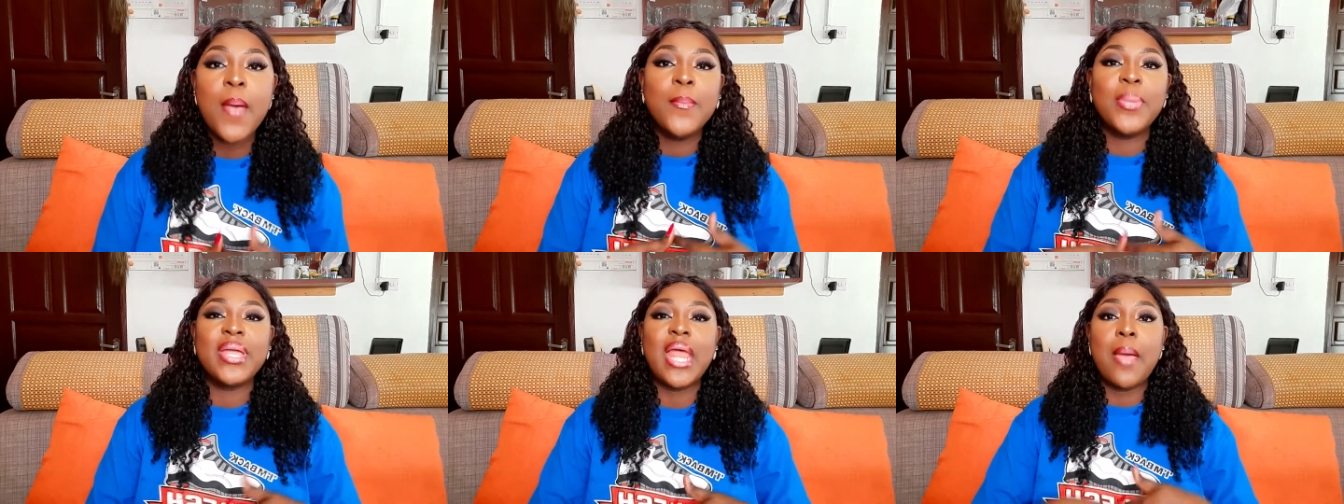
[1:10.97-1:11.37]

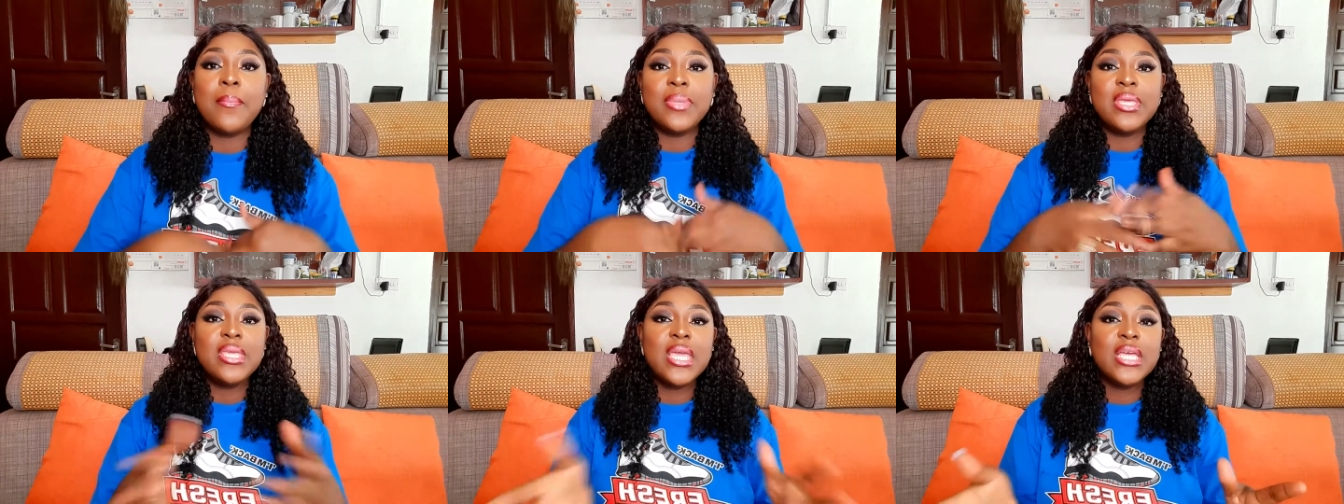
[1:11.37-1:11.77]
but i'm
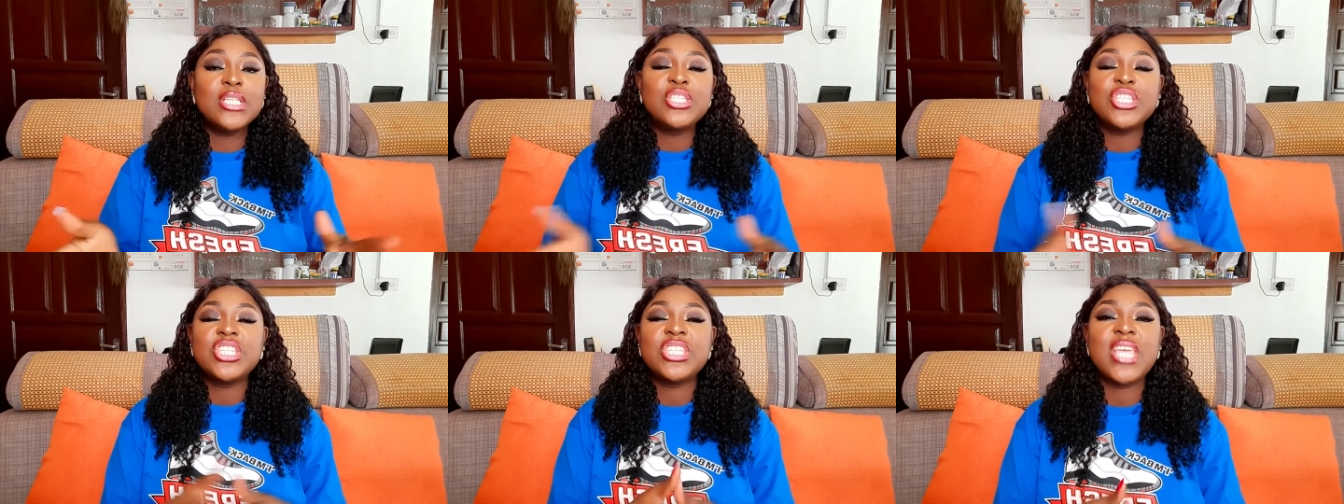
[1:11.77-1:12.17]
here
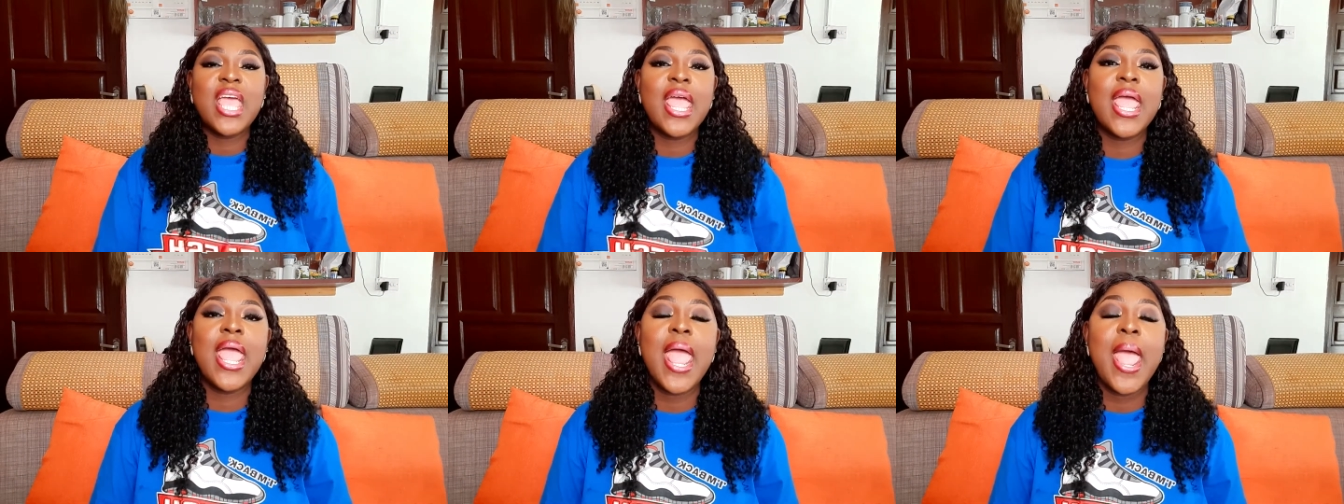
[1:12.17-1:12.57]
to
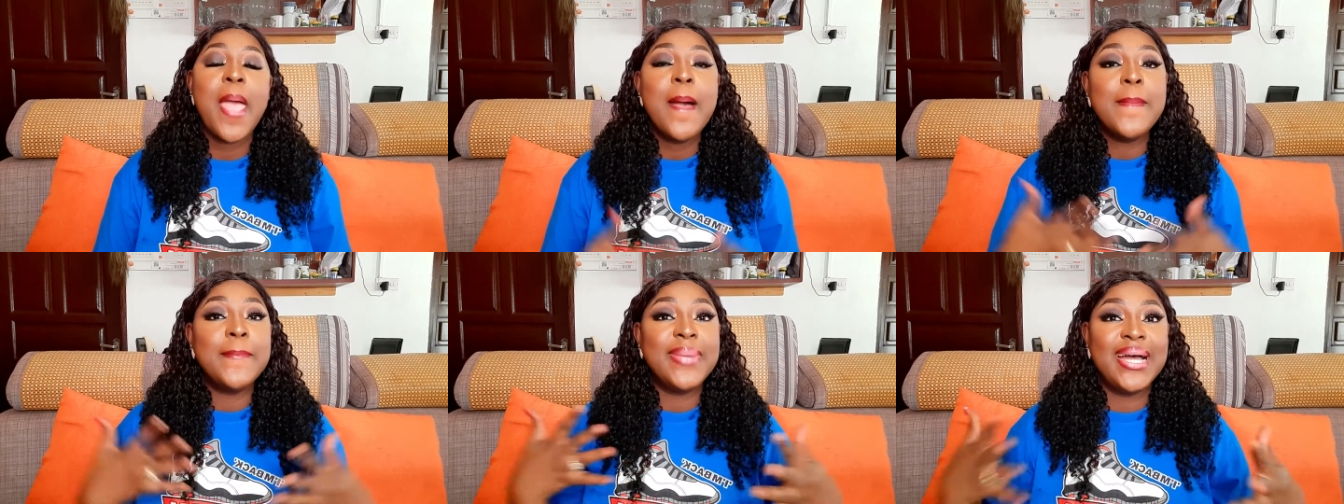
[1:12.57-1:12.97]
share
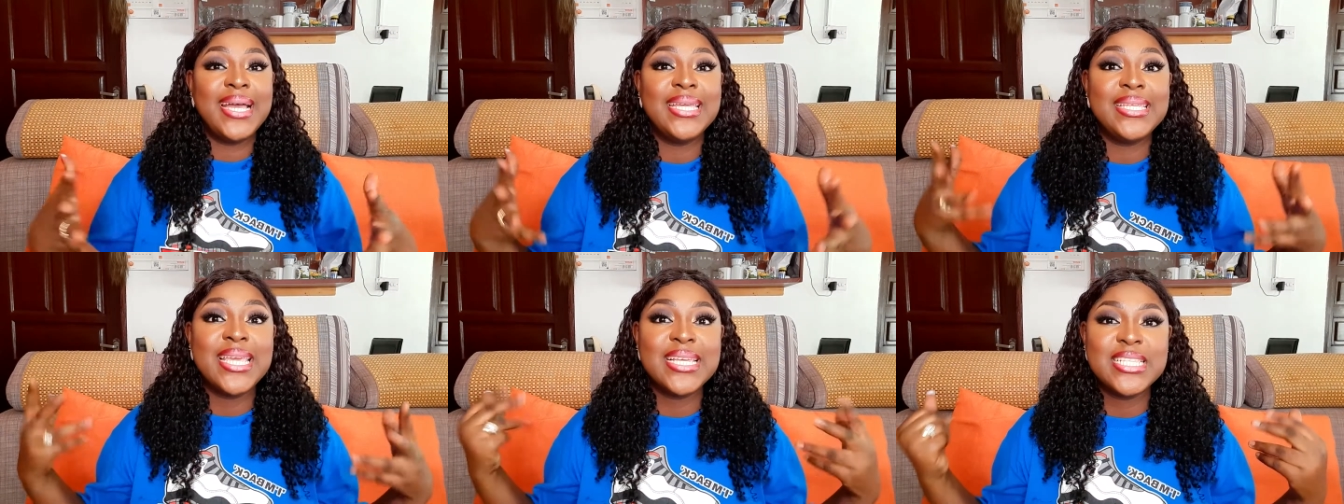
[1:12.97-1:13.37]
my
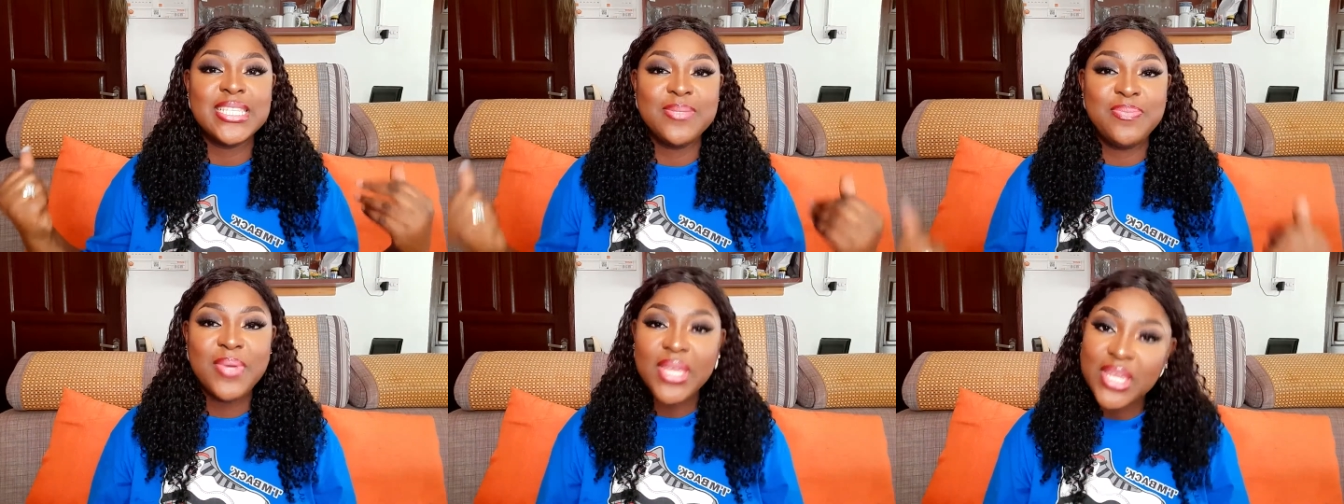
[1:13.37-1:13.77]

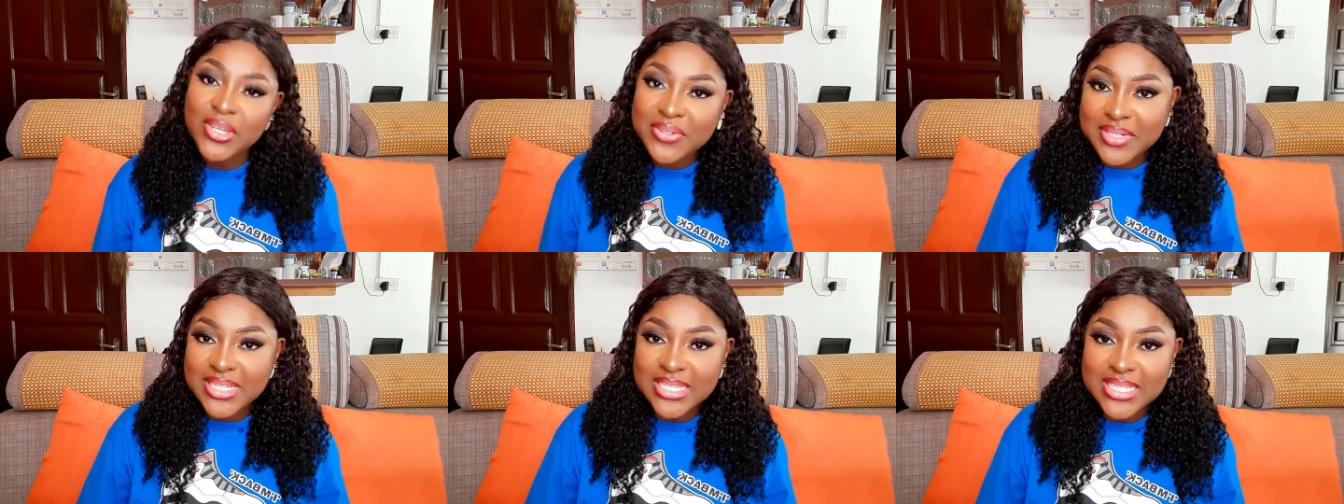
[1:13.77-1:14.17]

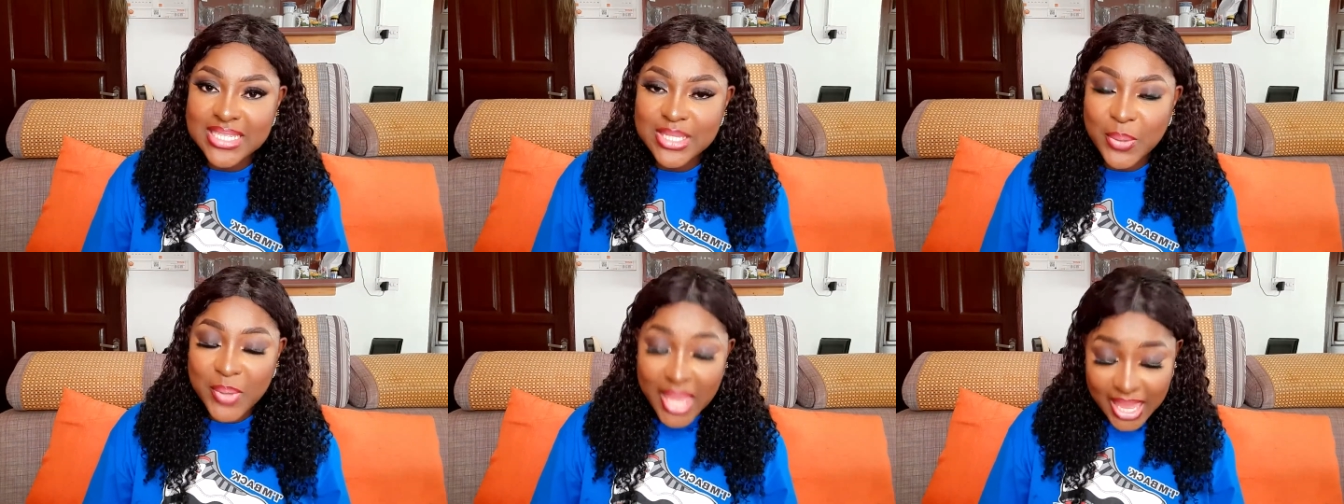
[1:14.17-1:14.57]
experience
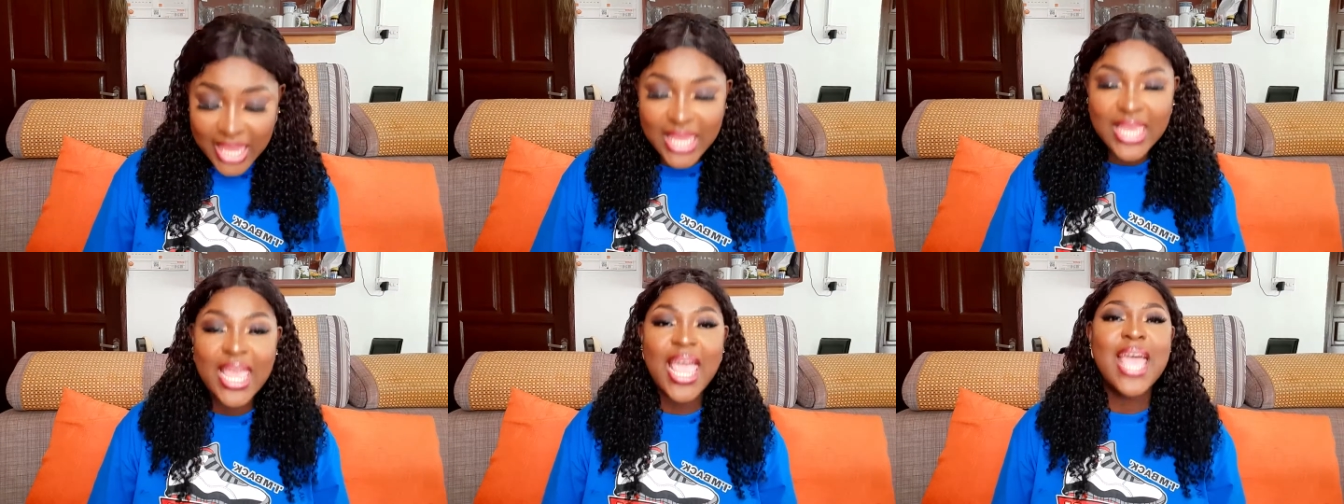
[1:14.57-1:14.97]
okay